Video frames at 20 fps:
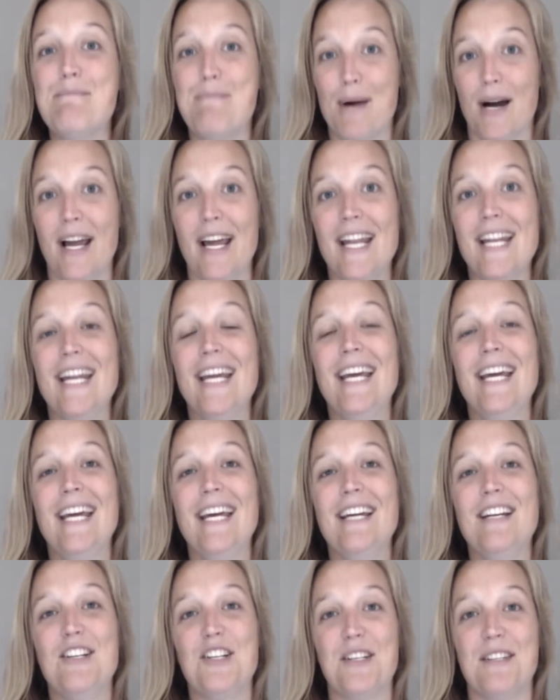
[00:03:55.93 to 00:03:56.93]
but
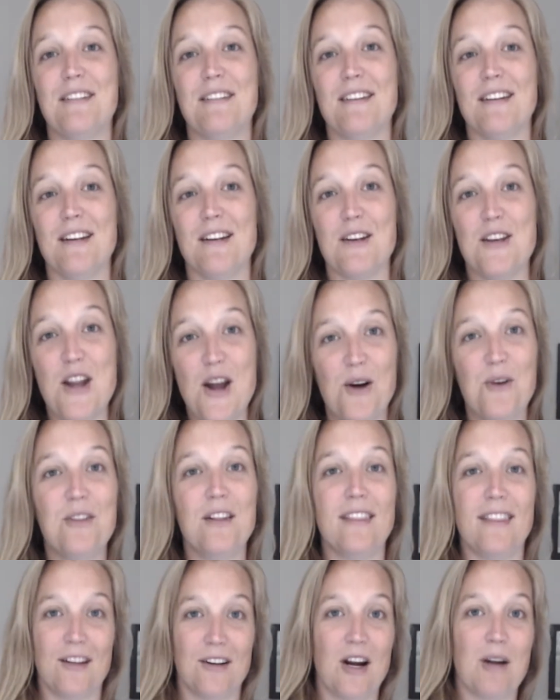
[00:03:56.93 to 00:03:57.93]
just know
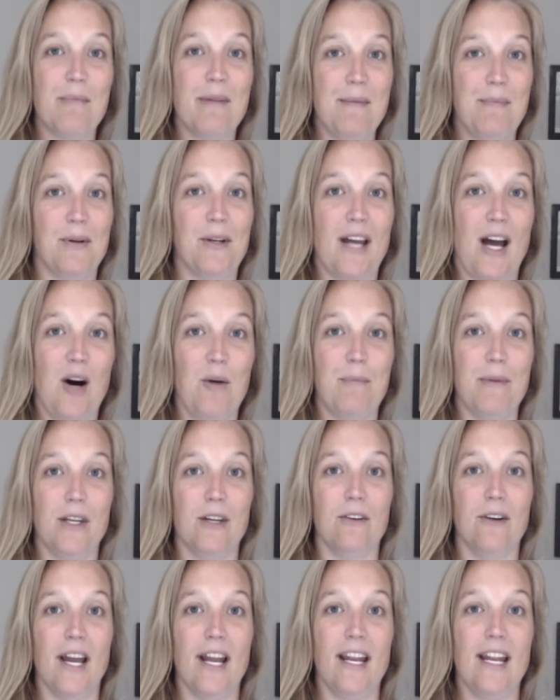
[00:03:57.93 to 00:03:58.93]
that there are people to help
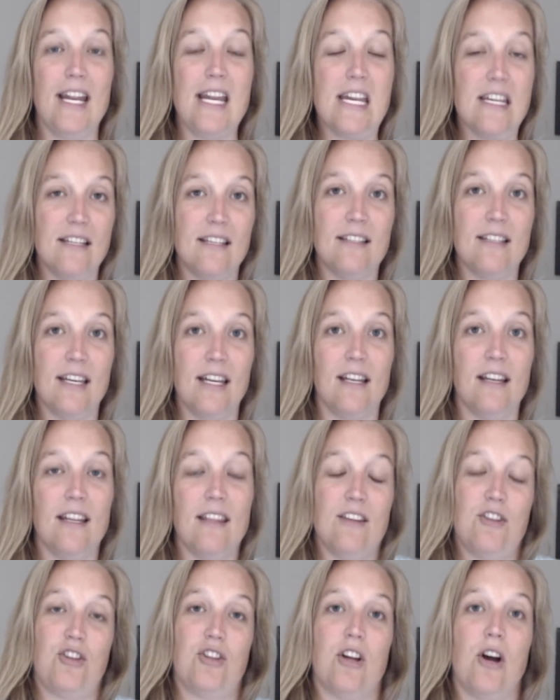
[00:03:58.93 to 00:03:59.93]
you, and it is seen in
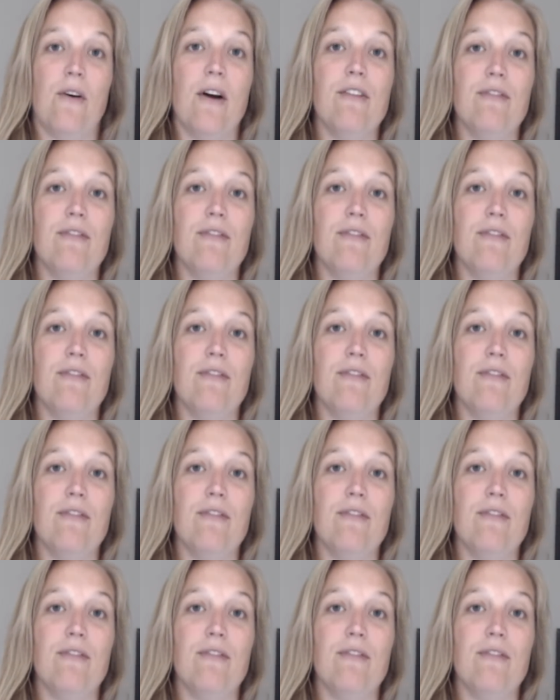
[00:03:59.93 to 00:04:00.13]
the show. I